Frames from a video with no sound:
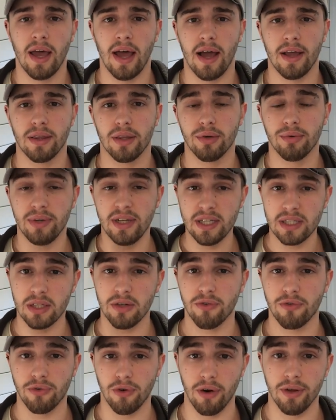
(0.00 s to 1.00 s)
And the
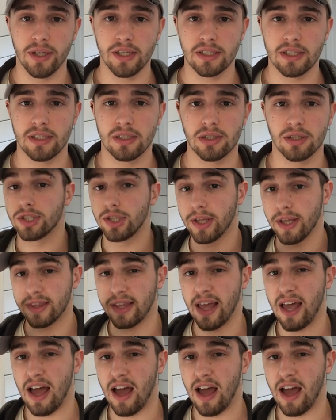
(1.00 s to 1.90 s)
reason for this is so that they